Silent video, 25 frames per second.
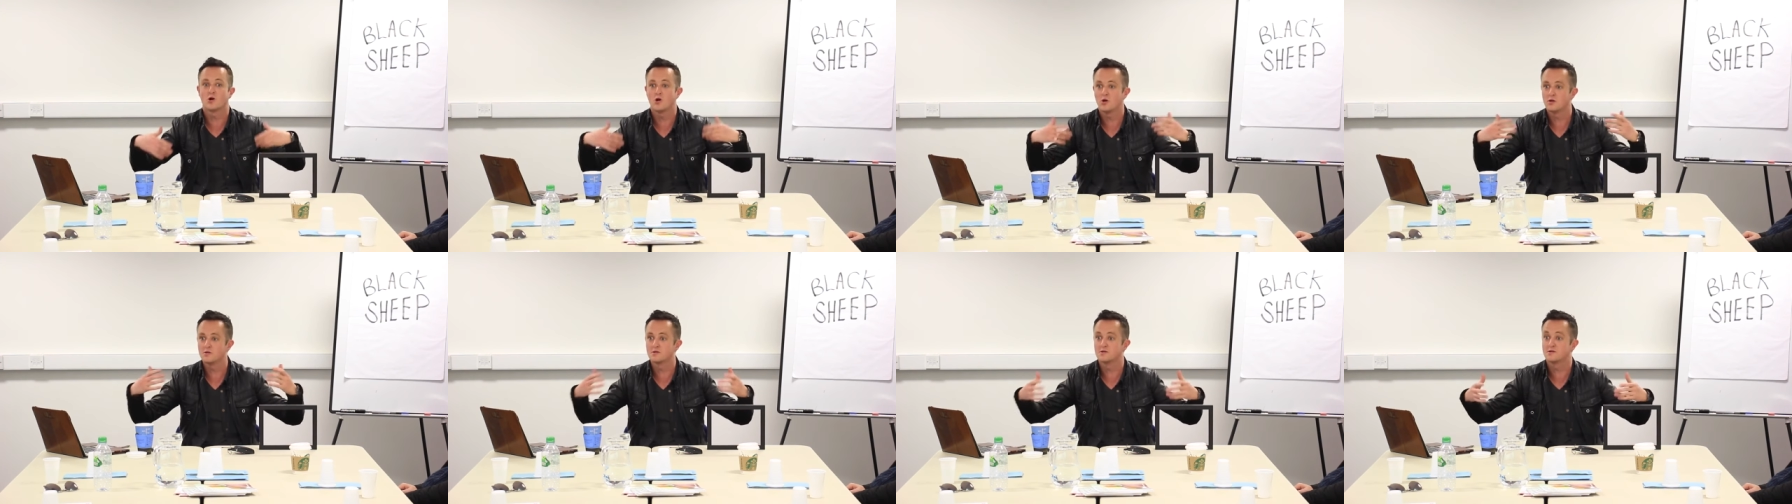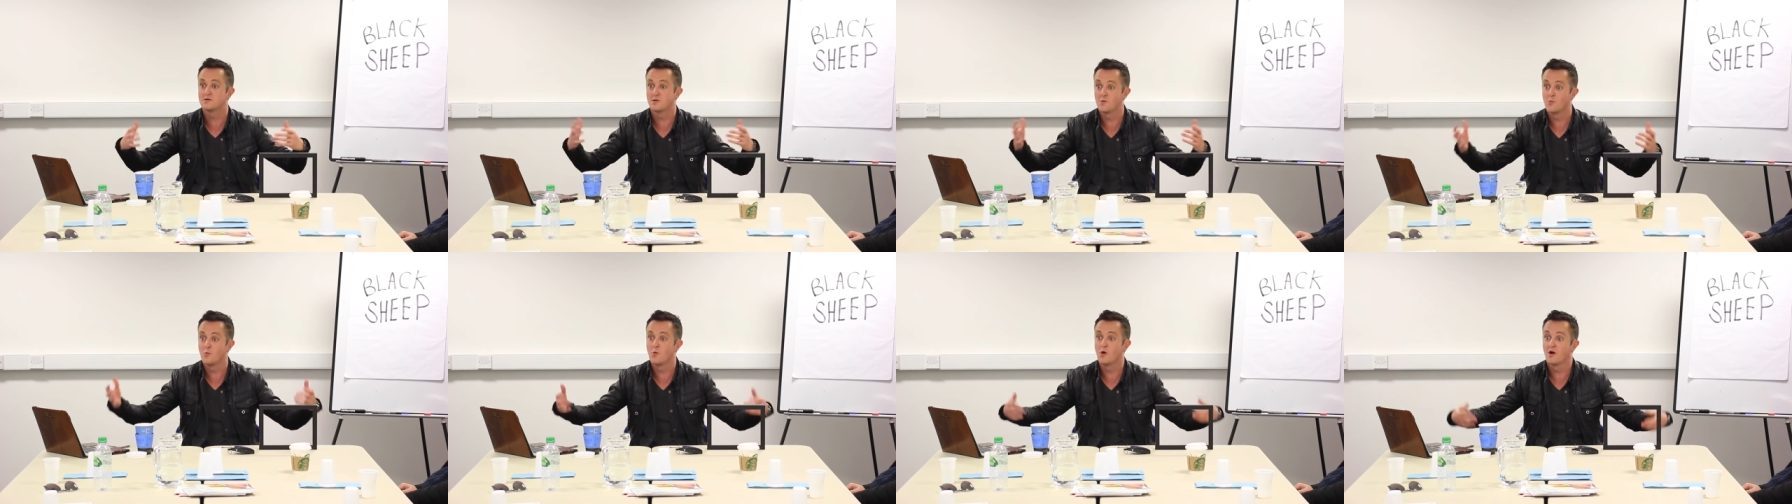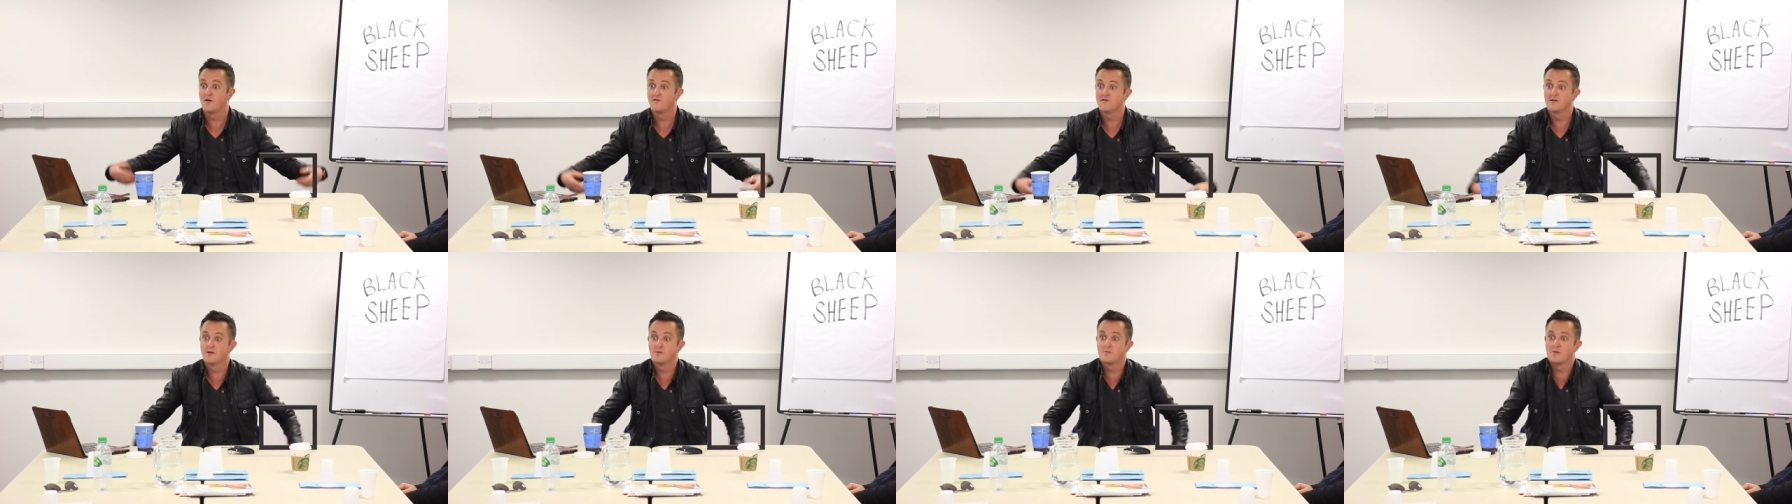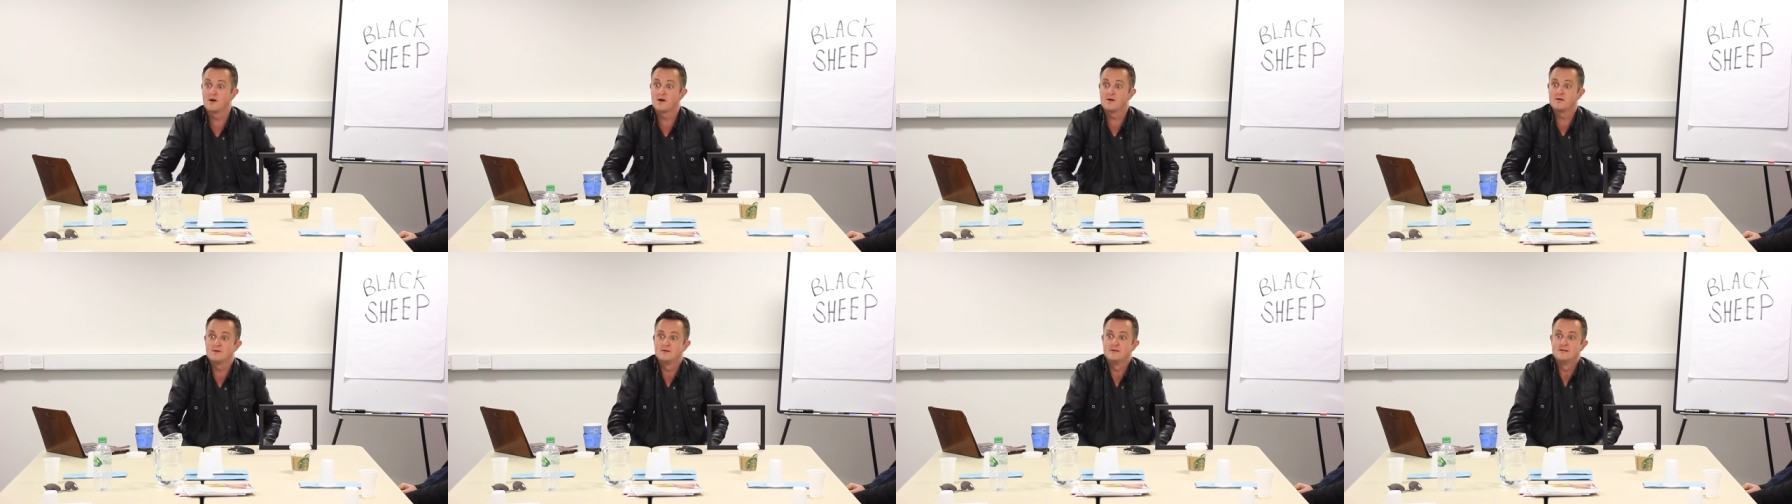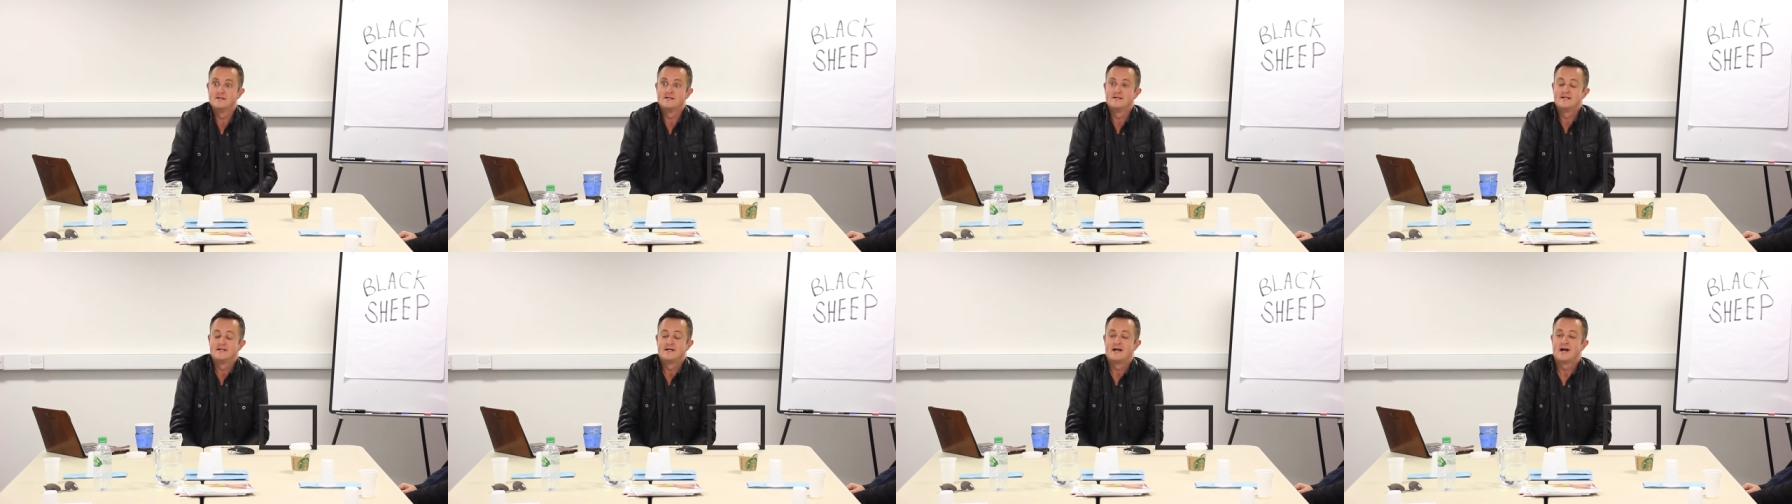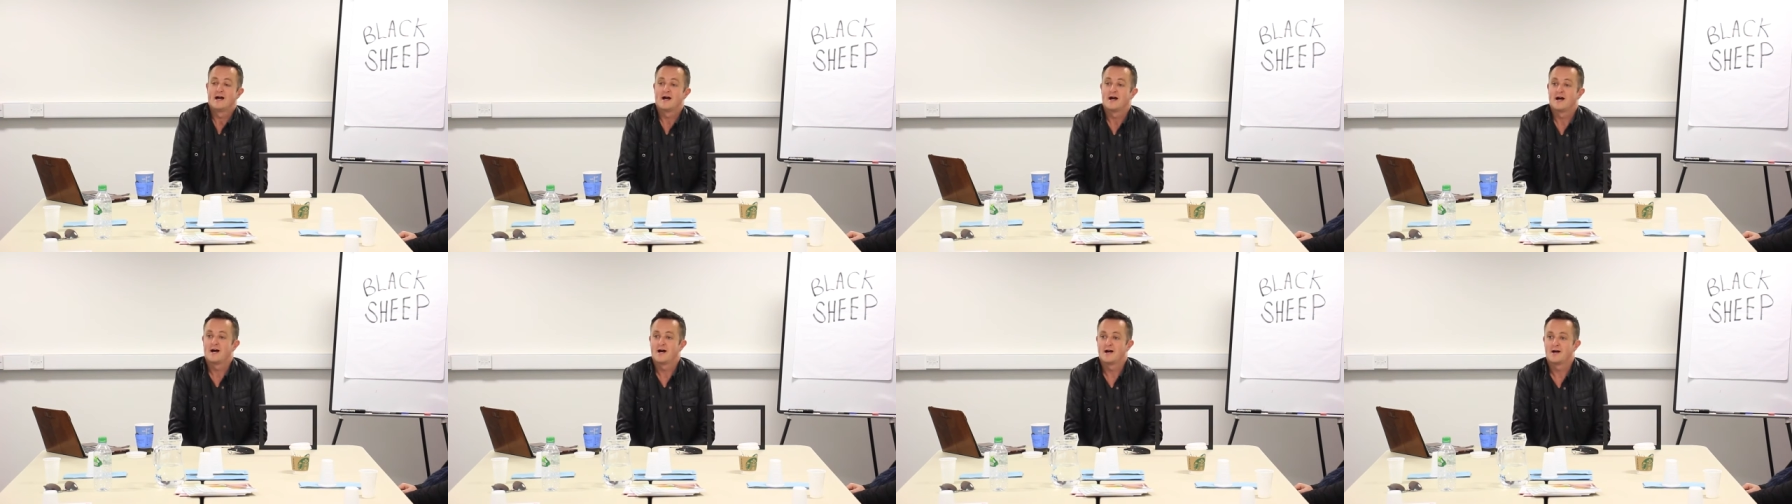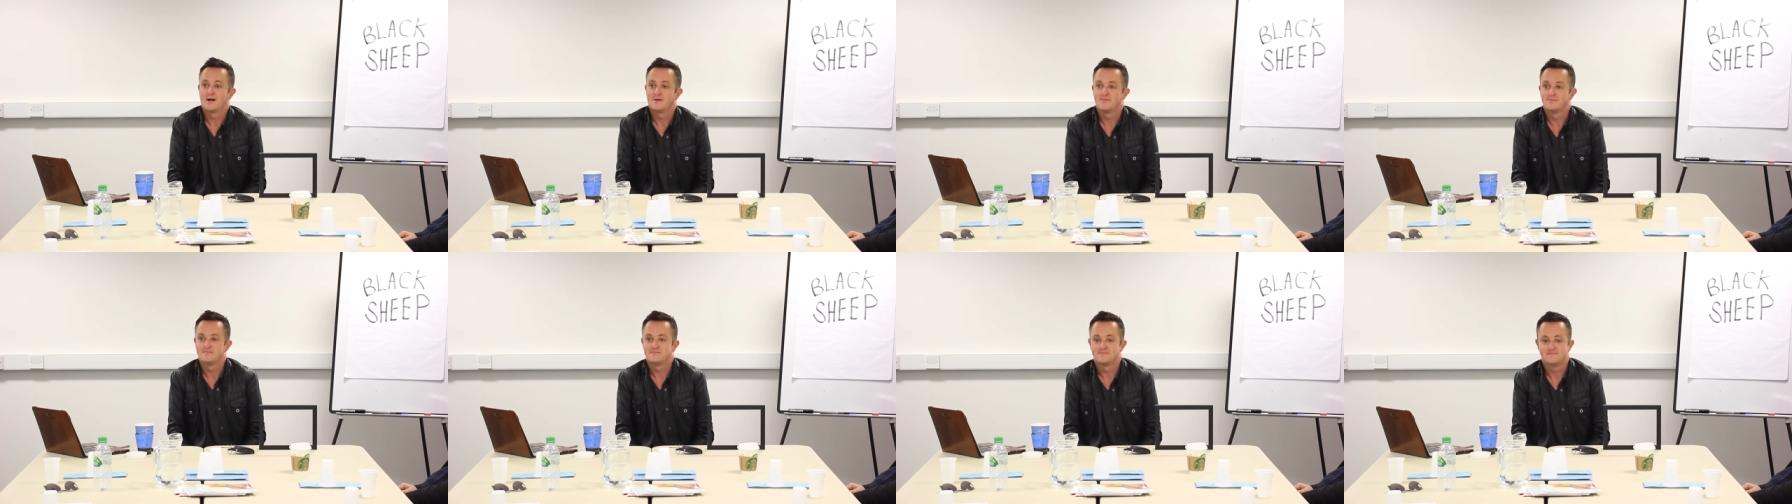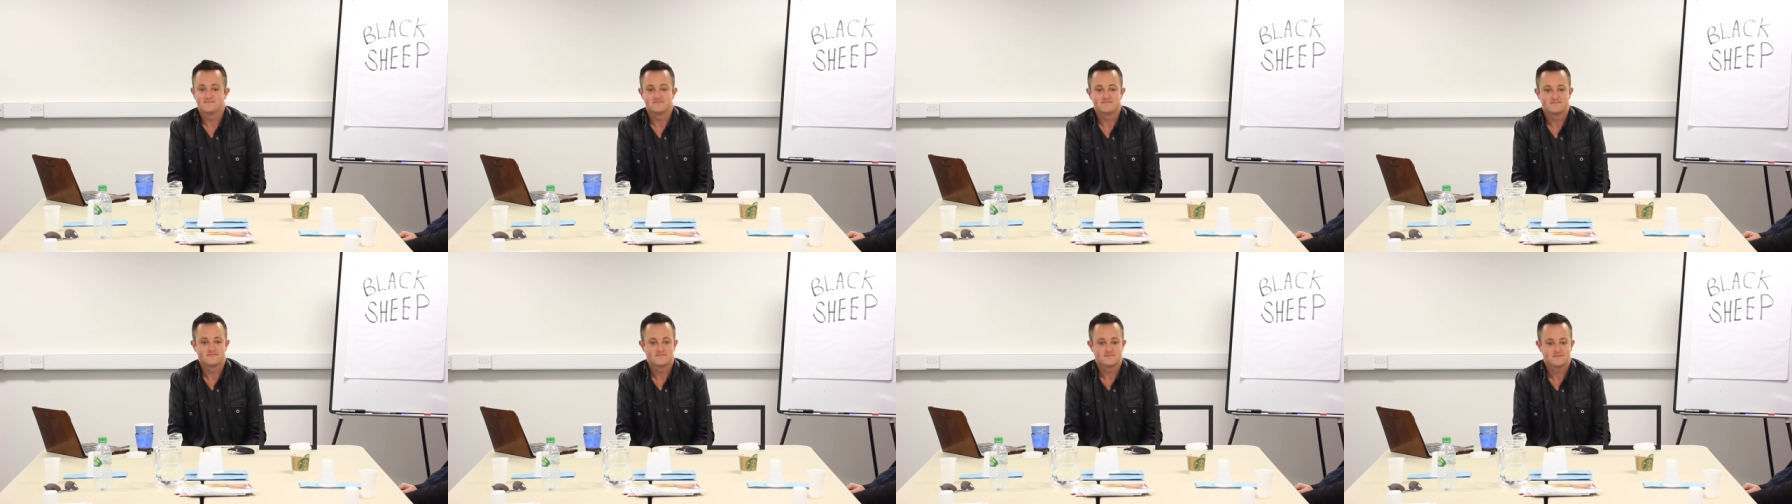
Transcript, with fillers: constant worry about um,